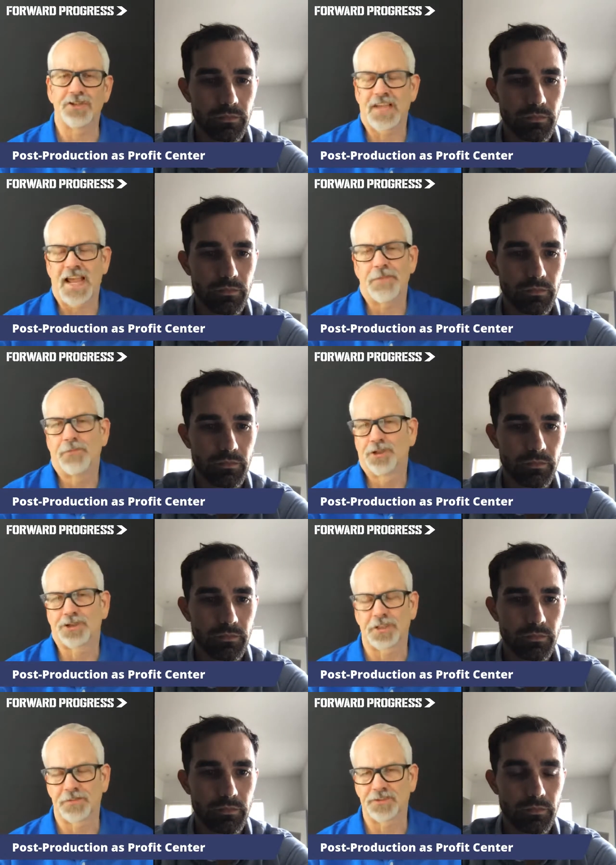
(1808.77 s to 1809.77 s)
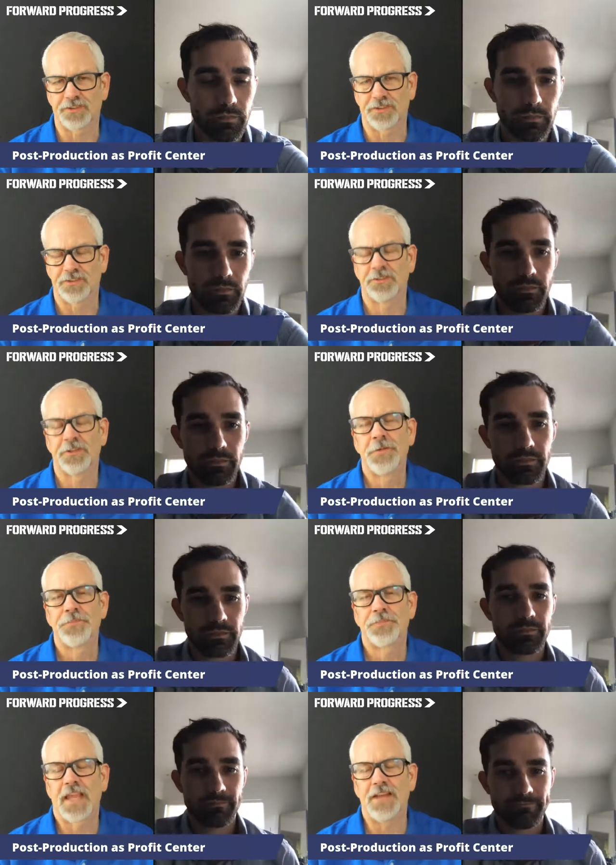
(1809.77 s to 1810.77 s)
Speaker 1: add more services
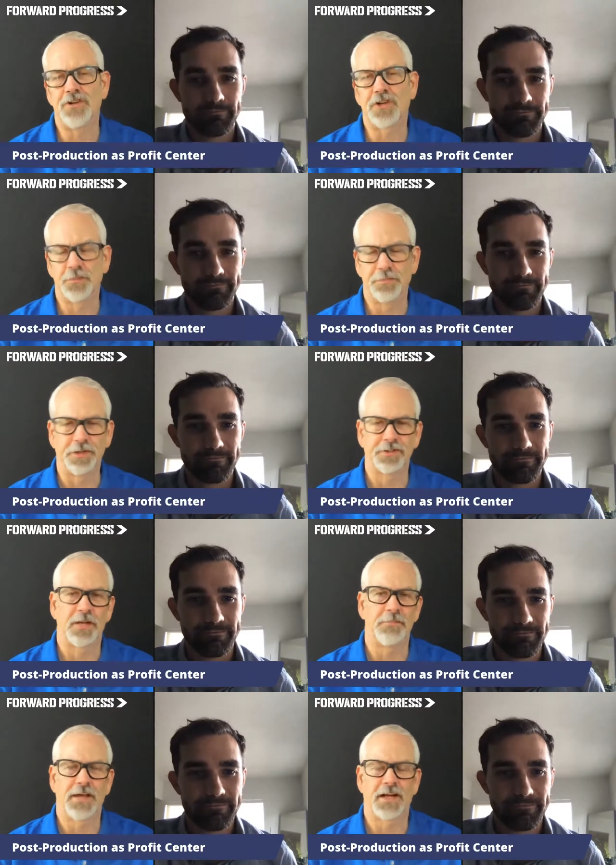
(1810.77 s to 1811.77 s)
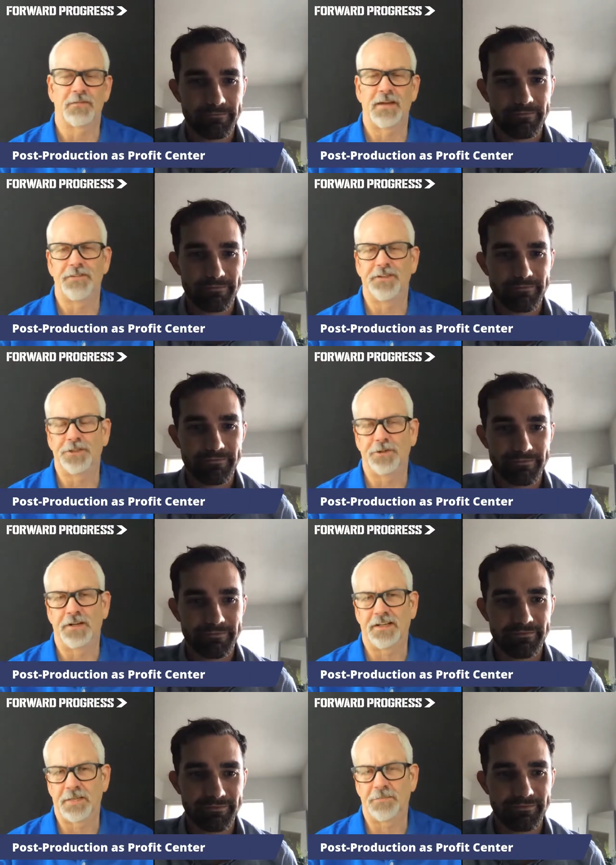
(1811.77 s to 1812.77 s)
and you can build up better revenue
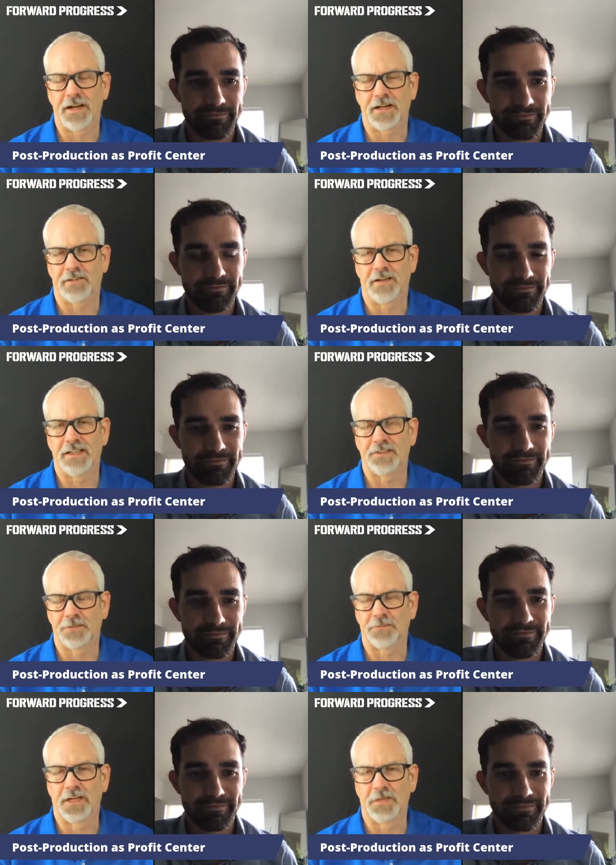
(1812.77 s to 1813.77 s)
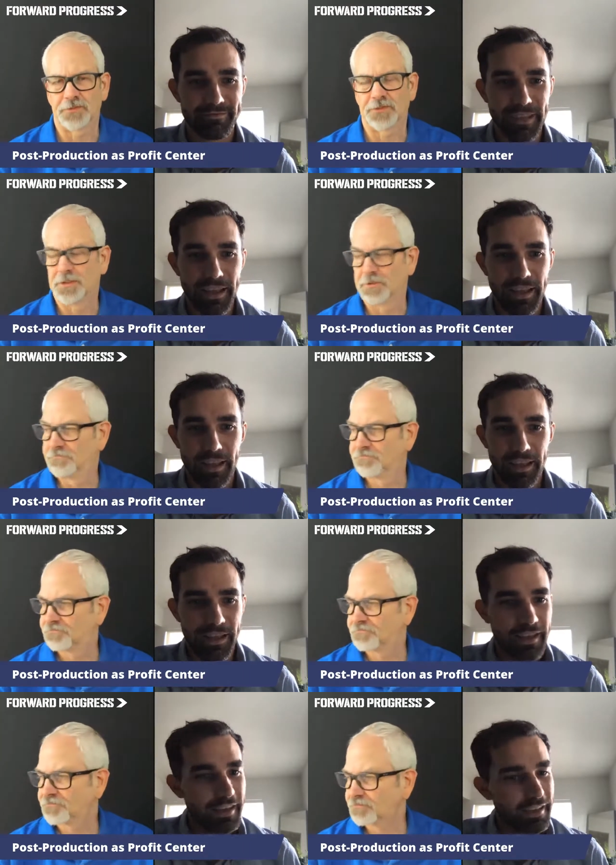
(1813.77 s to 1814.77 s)
and get better clients sometimes. So.
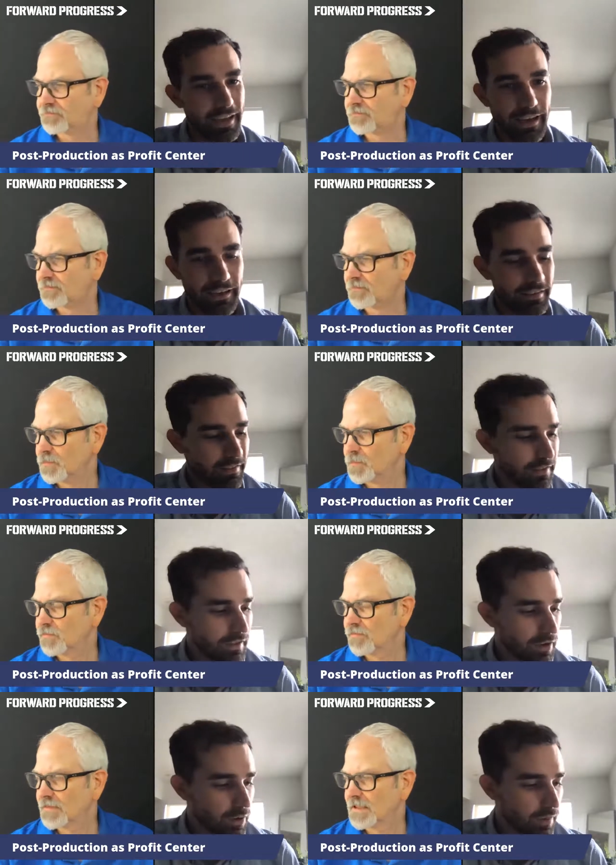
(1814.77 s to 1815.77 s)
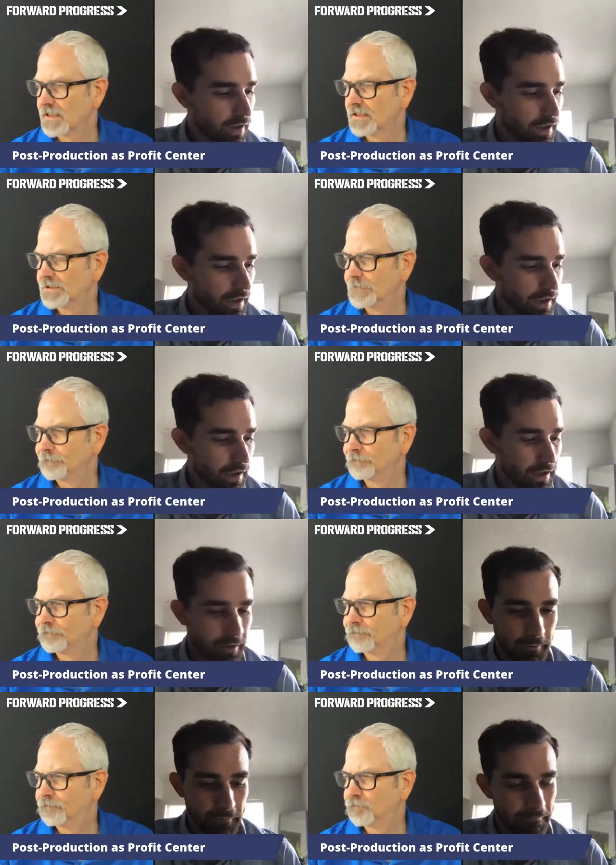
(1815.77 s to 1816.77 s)
Speaker 2: Yeah, it's you know
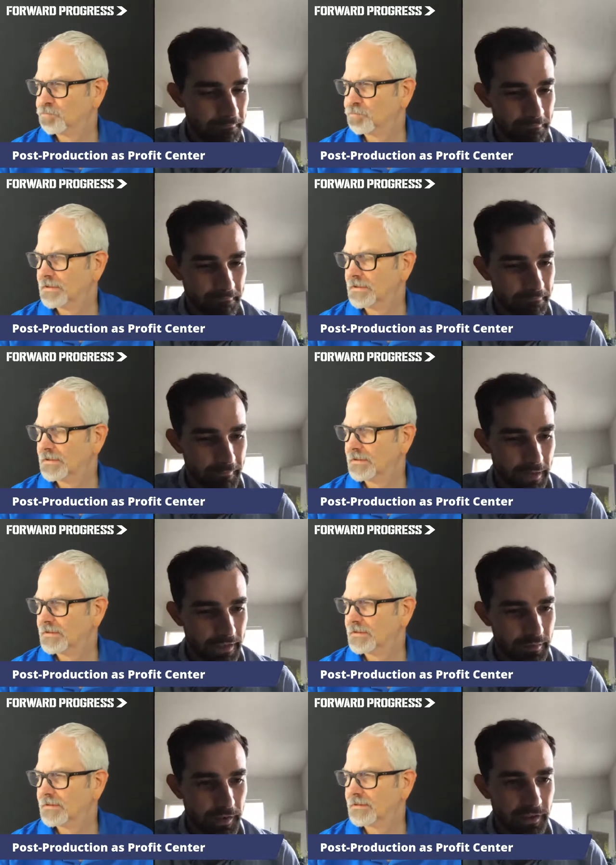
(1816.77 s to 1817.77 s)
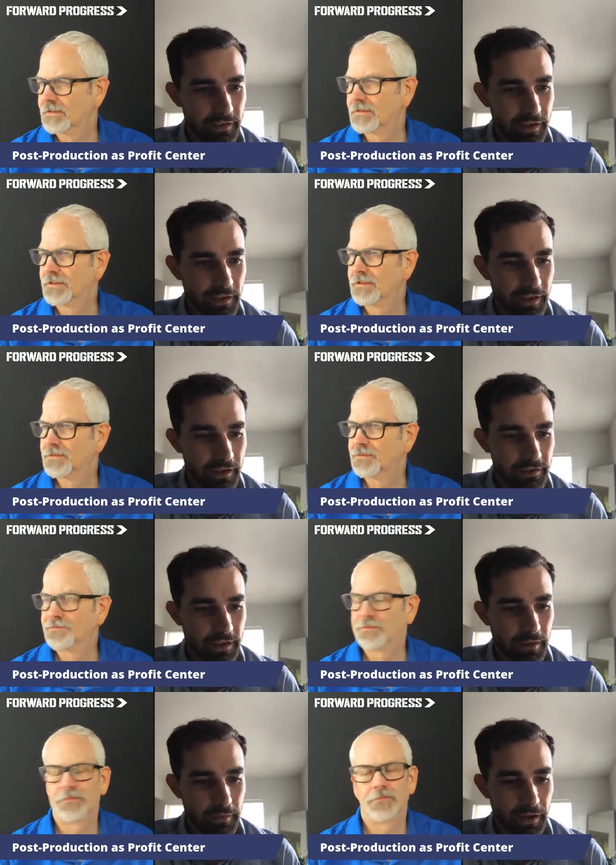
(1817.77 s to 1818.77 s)
um, it's amazing and like I
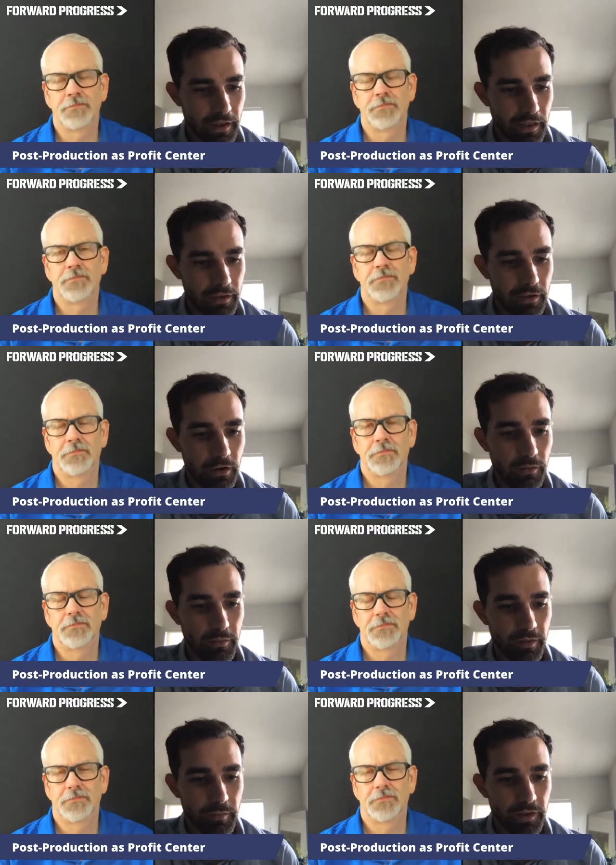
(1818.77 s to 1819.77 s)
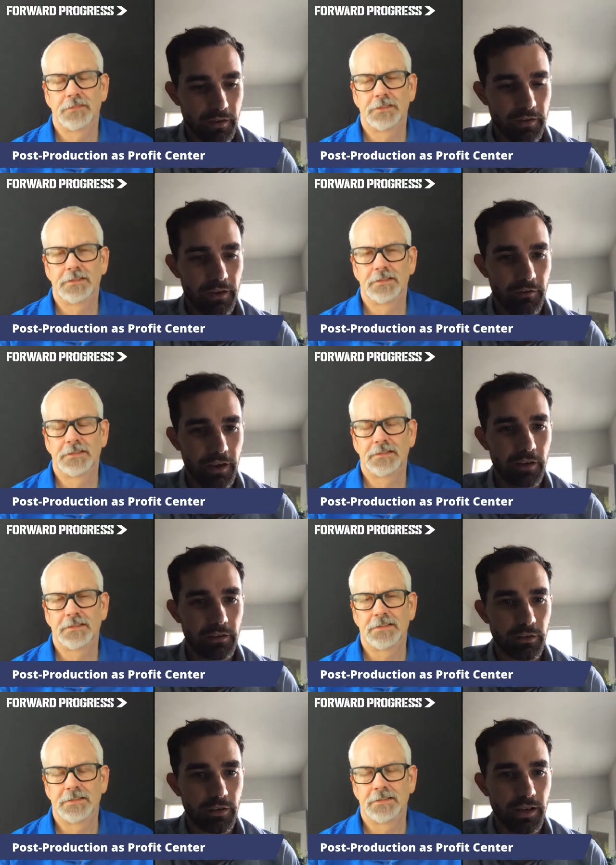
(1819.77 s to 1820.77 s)
said, I mean I, I, think our the biggest advantage that you